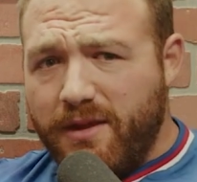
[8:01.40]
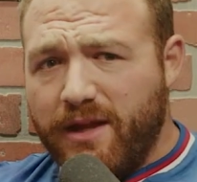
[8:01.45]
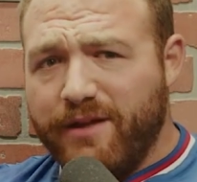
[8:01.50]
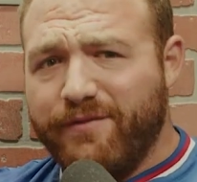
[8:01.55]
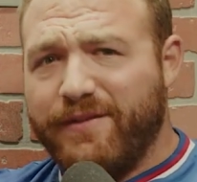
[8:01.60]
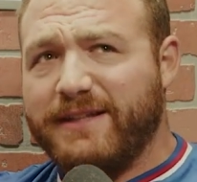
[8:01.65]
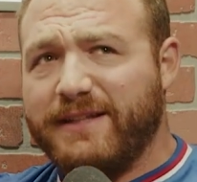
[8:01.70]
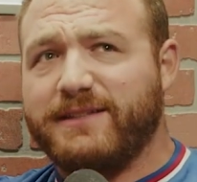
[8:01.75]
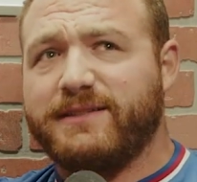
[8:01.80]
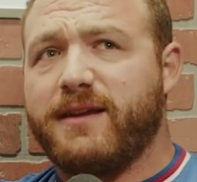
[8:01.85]

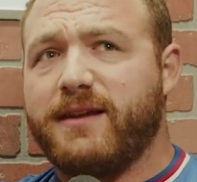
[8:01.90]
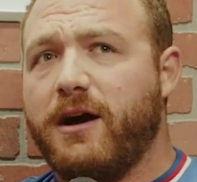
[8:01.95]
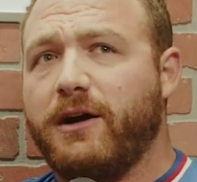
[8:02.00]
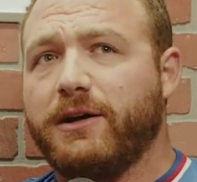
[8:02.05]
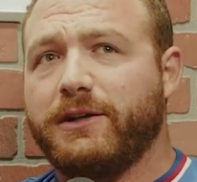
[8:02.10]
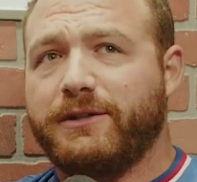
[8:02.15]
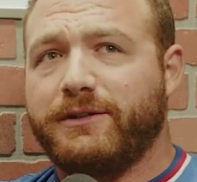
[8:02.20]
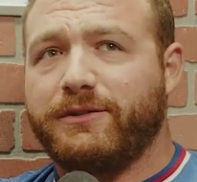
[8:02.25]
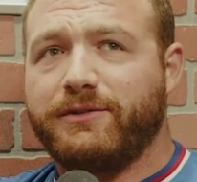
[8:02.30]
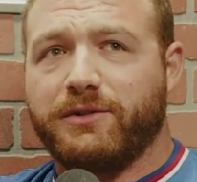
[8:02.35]
If that's
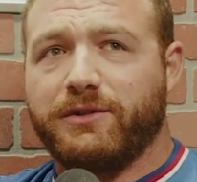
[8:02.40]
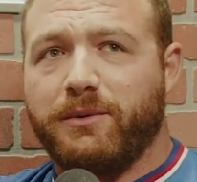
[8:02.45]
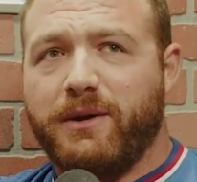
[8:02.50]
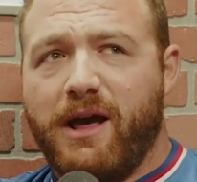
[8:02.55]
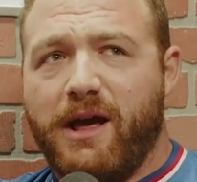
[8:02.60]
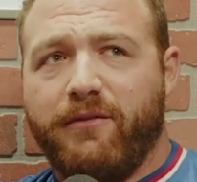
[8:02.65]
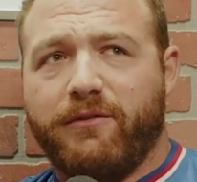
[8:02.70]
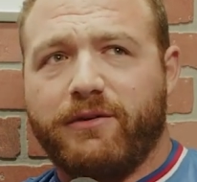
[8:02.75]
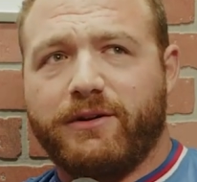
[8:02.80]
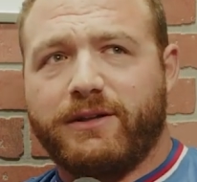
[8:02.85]
dollars or
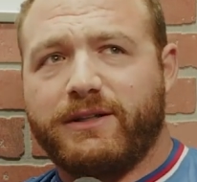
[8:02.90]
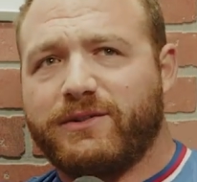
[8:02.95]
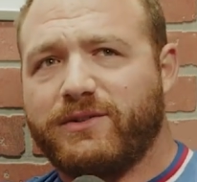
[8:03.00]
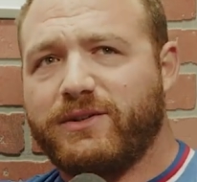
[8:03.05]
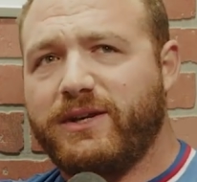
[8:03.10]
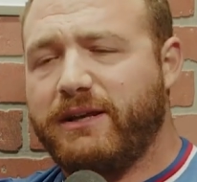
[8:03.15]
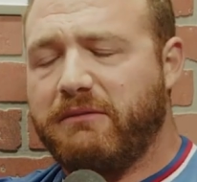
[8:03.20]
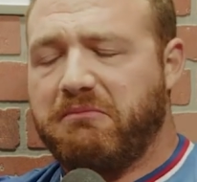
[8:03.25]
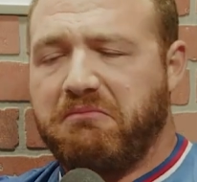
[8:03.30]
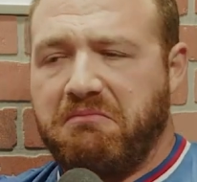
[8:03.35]
whatever, because
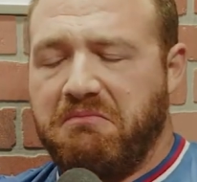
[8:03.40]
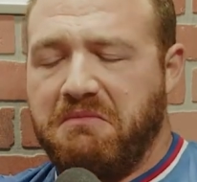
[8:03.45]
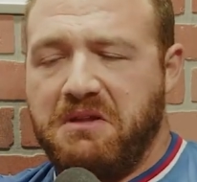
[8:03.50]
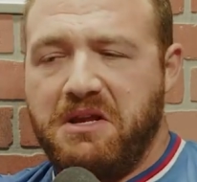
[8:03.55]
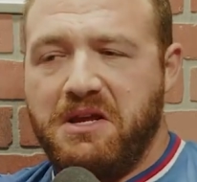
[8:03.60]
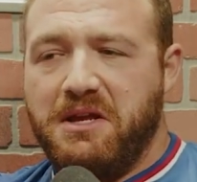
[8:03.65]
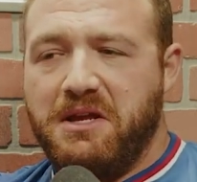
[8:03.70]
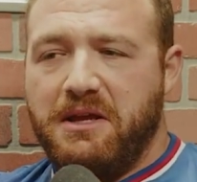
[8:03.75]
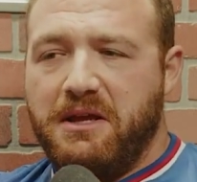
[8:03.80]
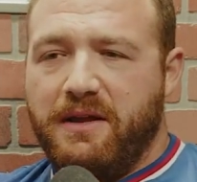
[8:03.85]
like,
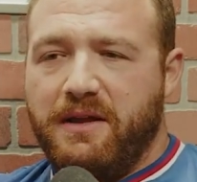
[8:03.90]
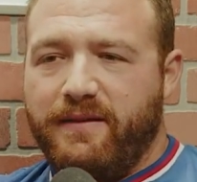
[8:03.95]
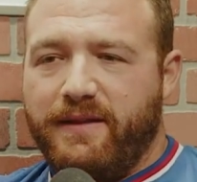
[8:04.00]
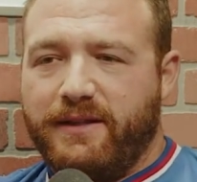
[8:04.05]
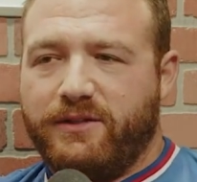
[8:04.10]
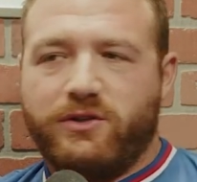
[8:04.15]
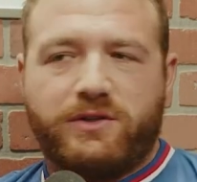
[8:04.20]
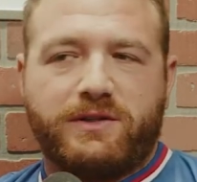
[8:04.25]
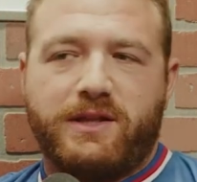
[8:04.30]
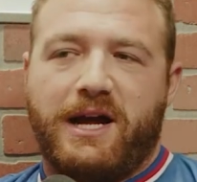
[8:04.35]

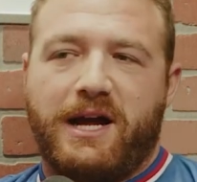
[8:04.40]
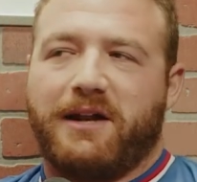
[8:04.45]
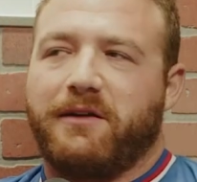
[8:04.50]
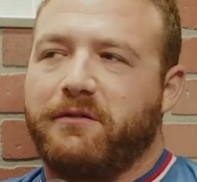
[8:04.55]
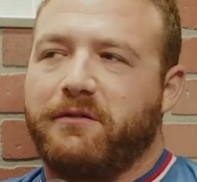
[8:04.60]
that's just not